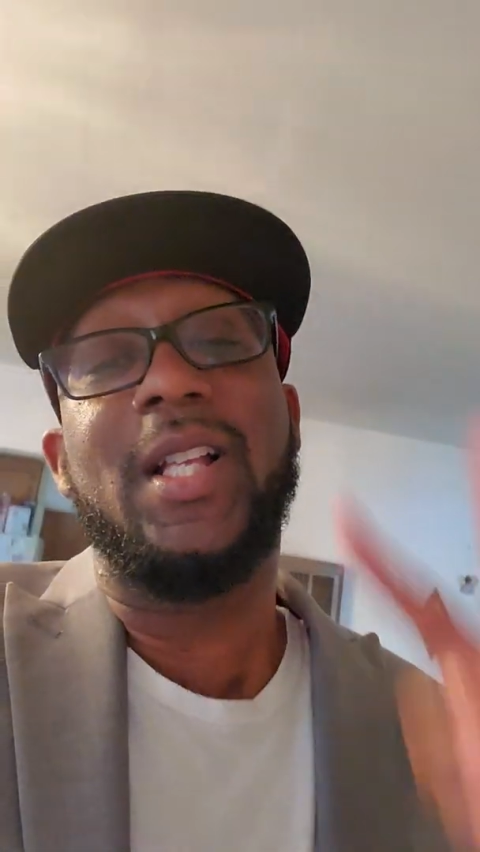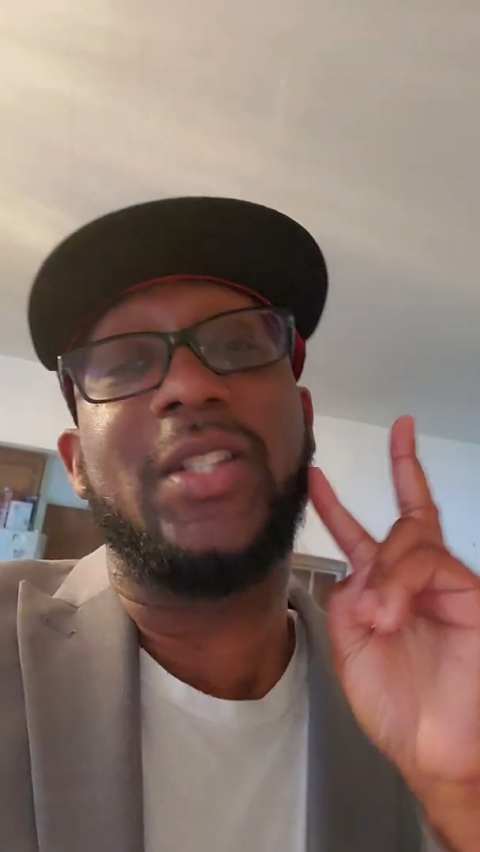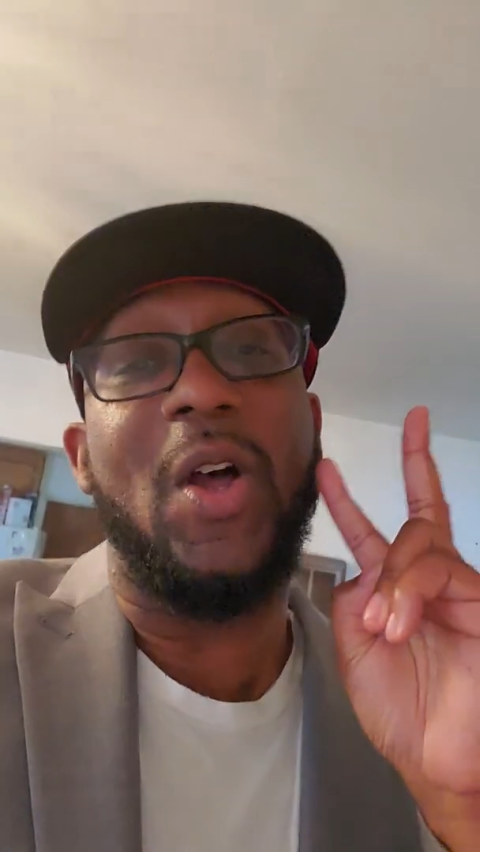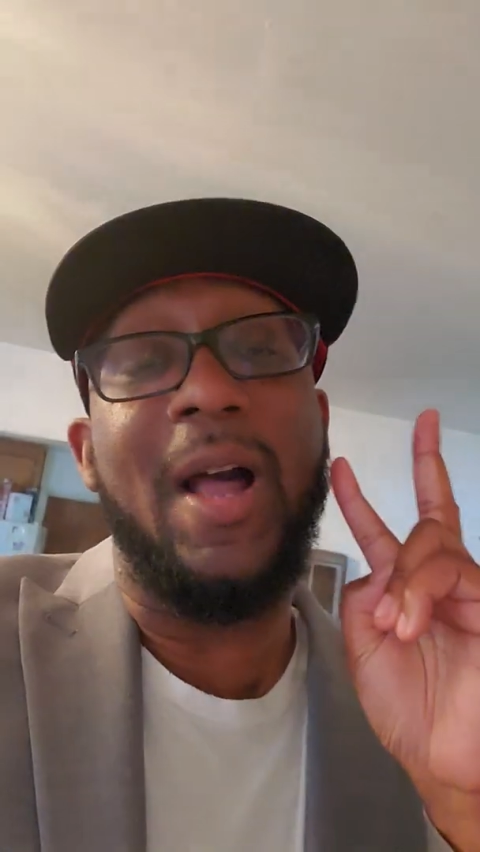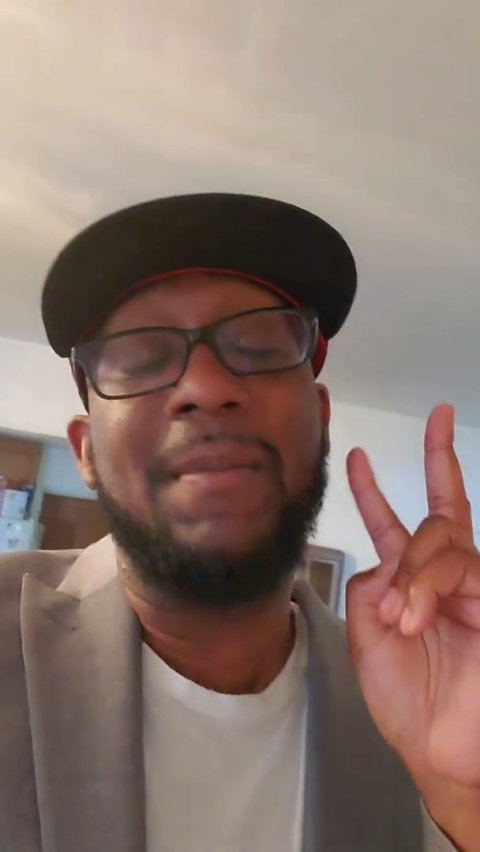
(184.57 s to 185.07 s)

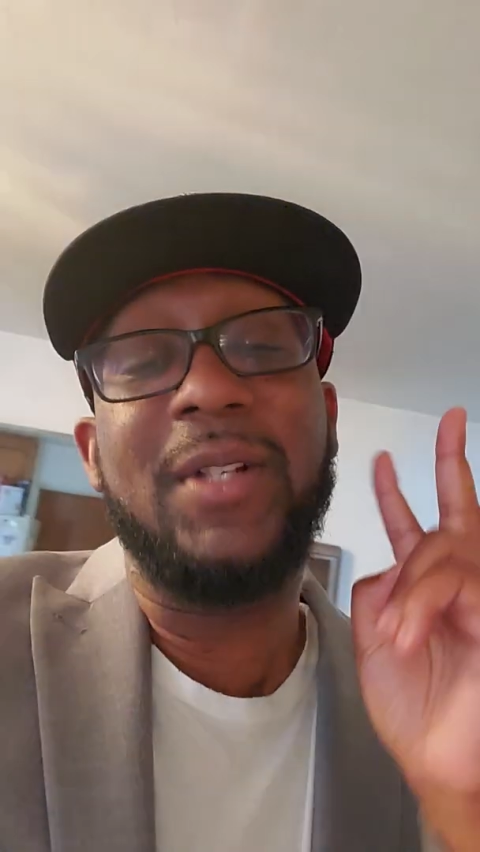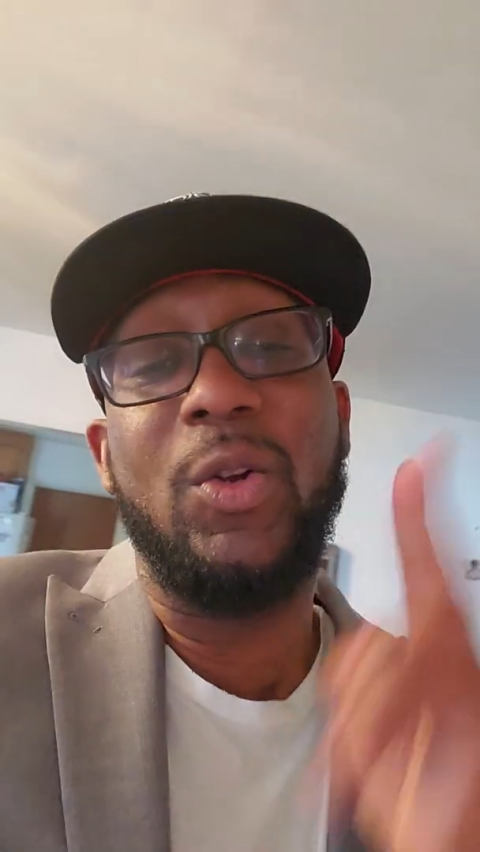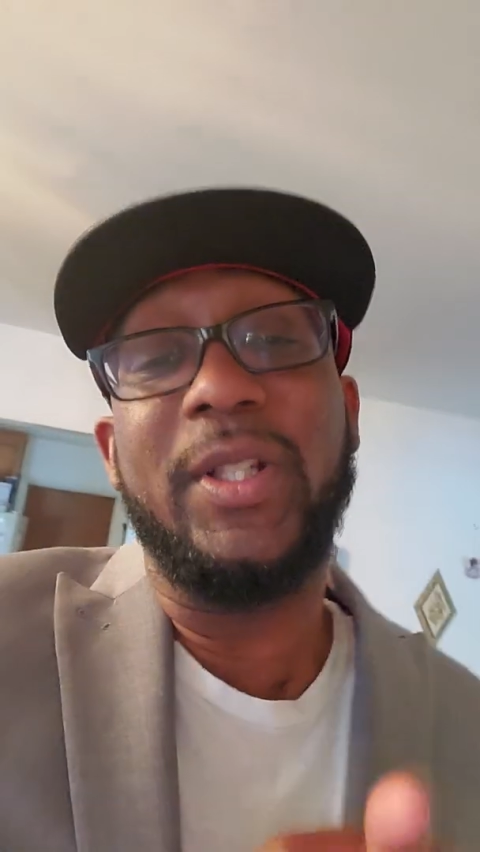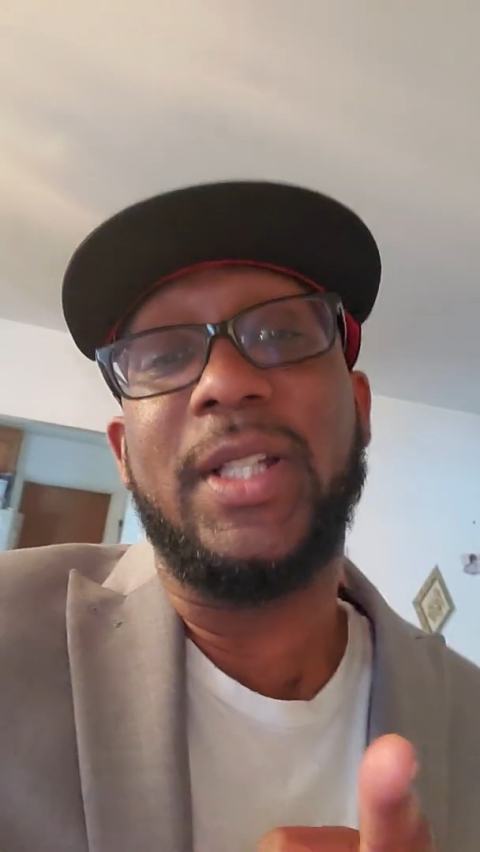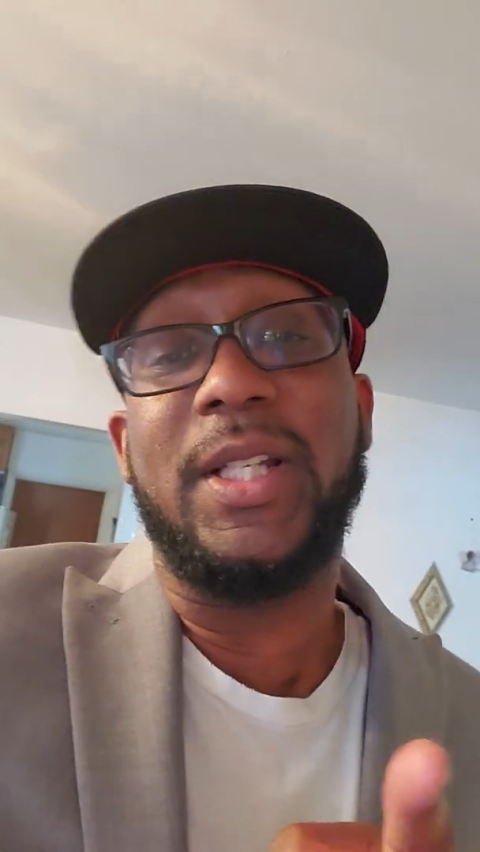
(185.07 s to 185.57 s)
So I'm
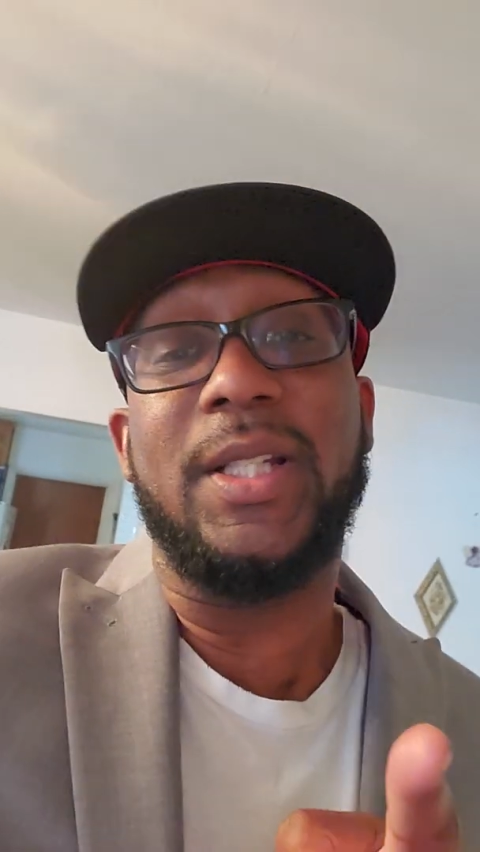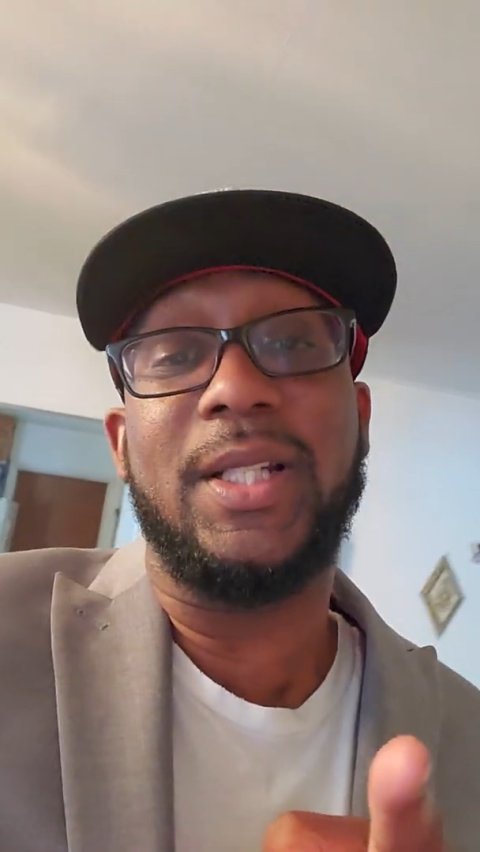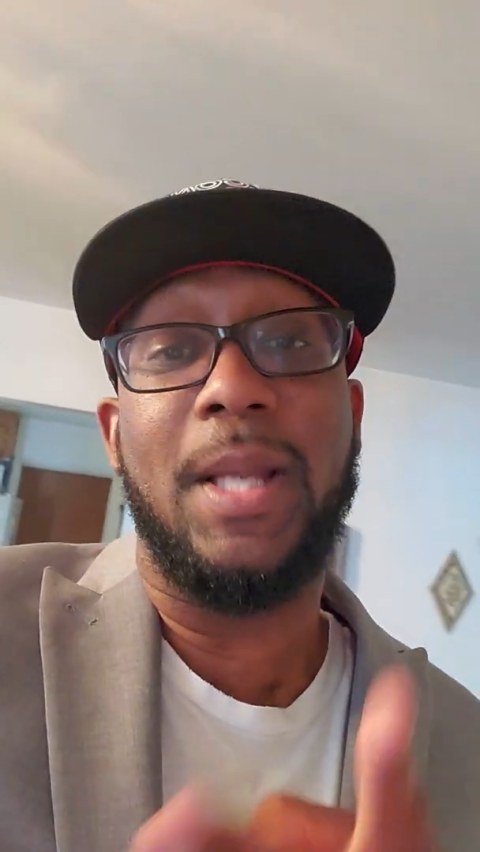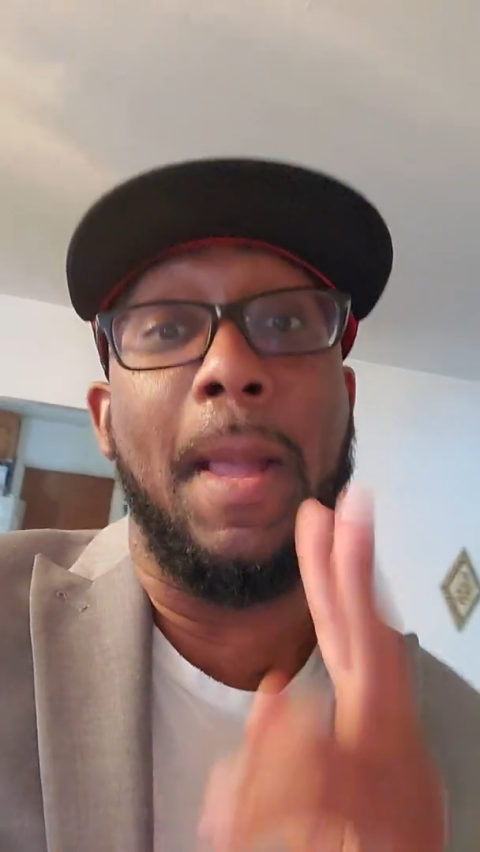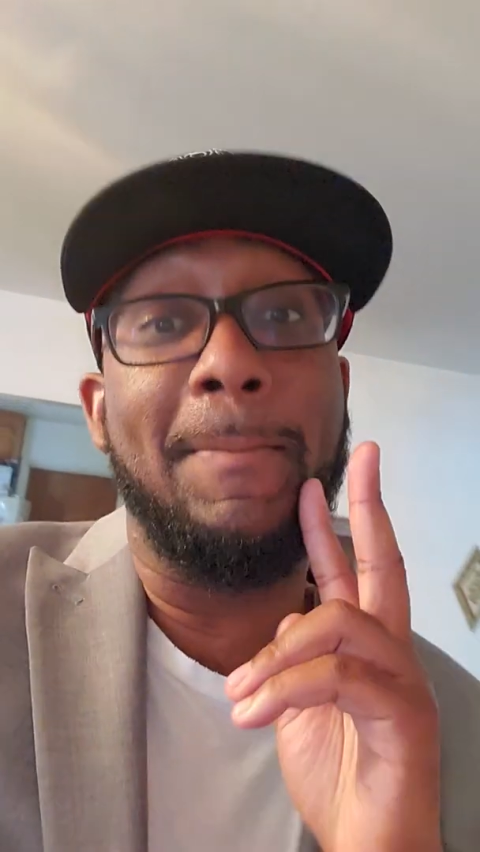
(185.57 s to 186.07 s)
going to
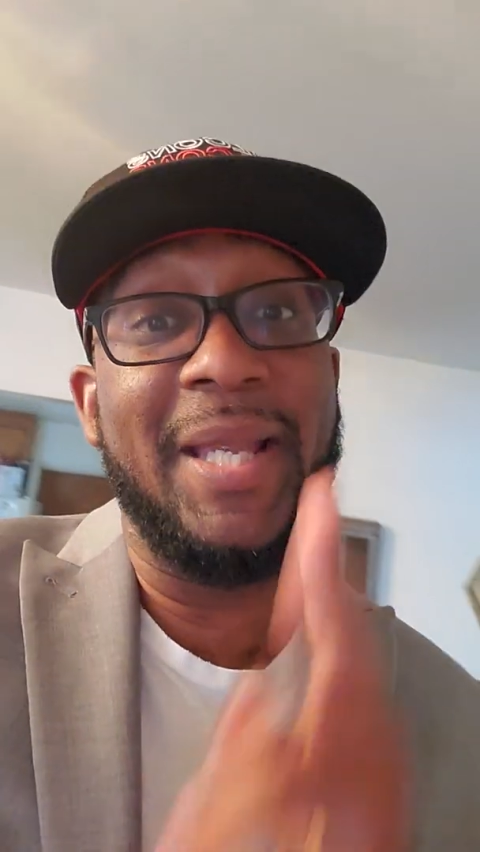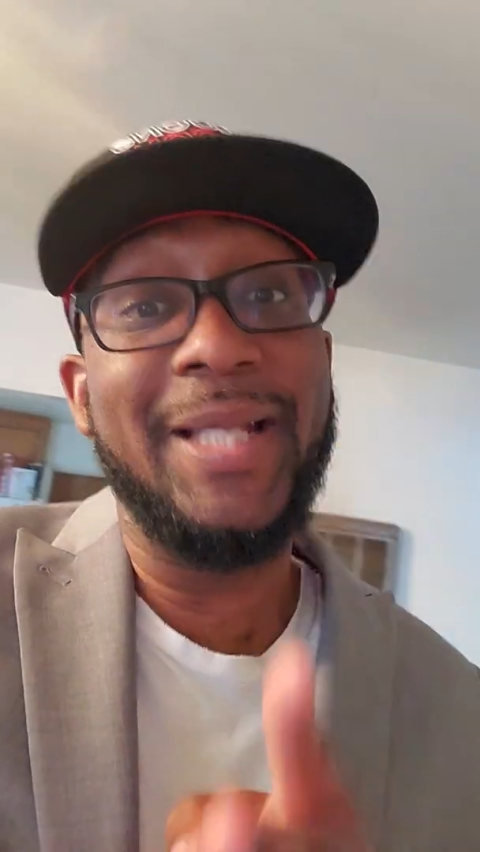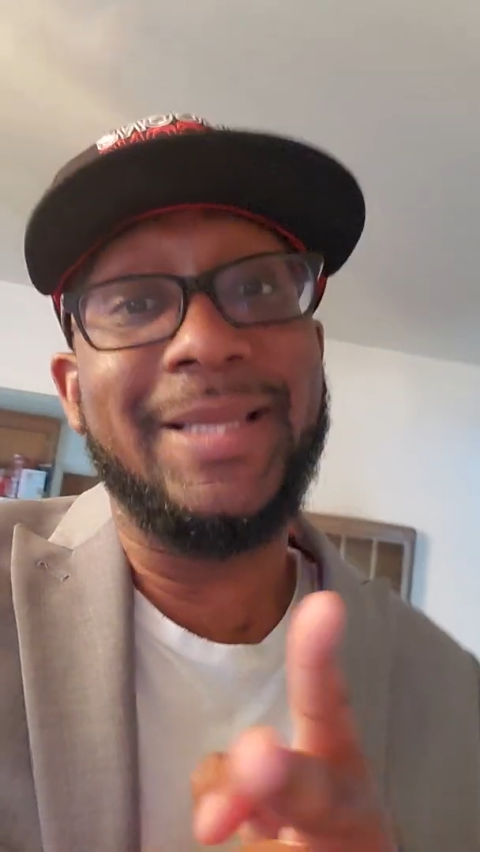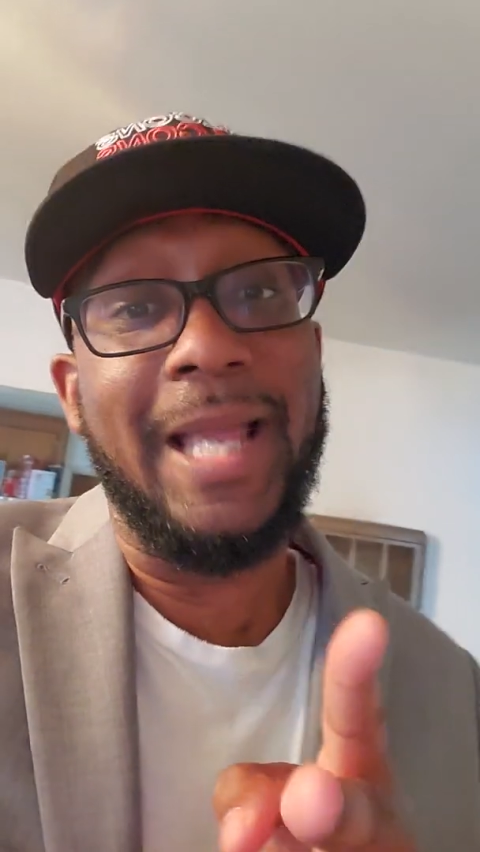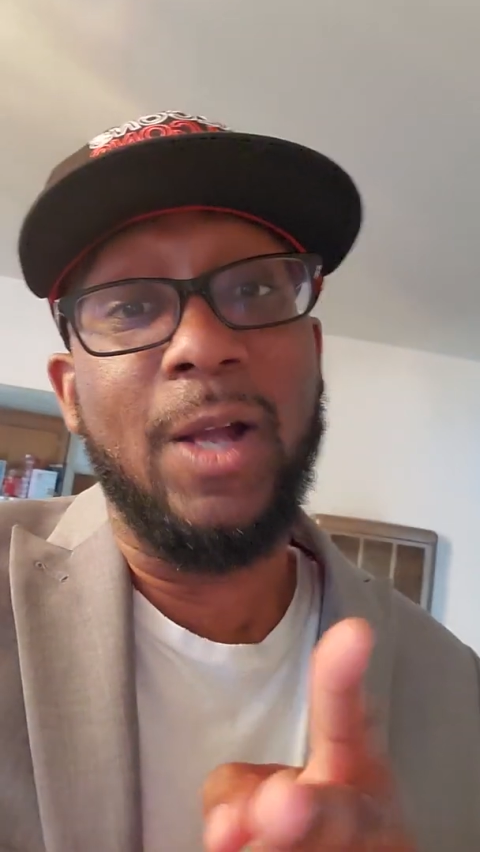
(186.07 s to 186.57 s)

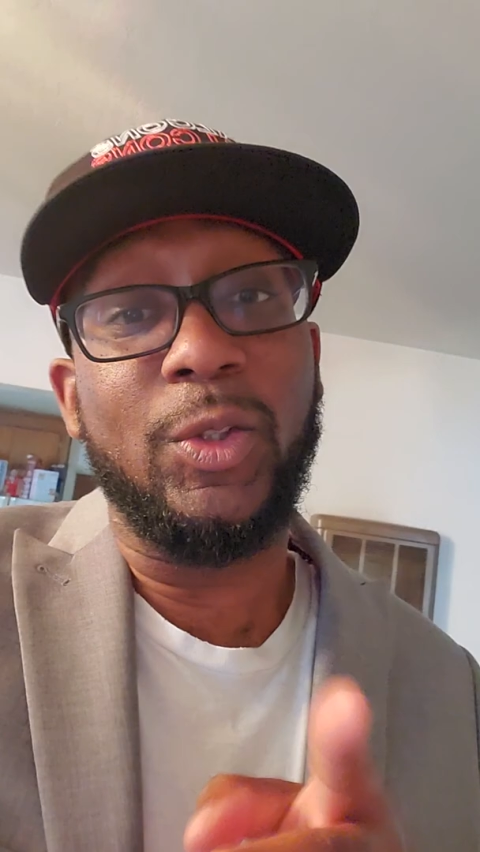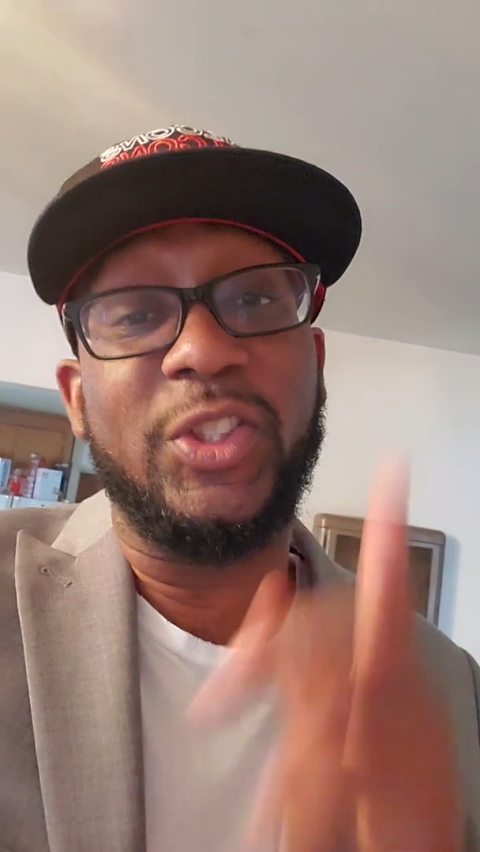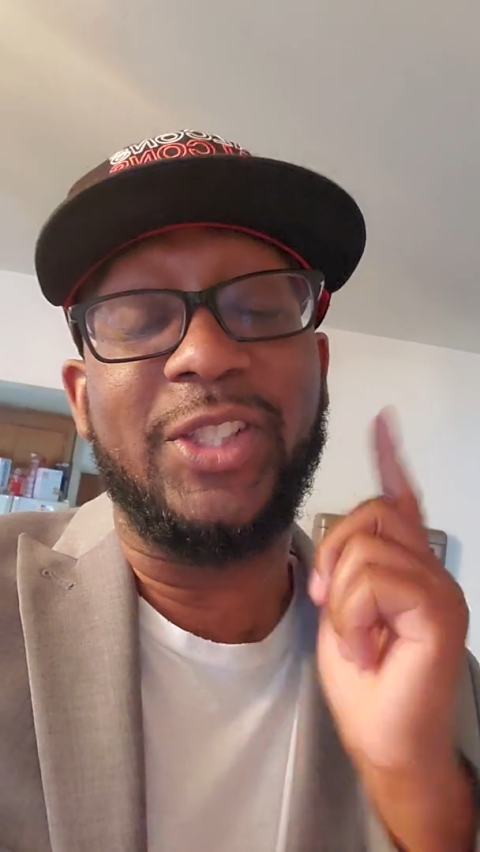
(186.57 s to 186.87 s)
peace out,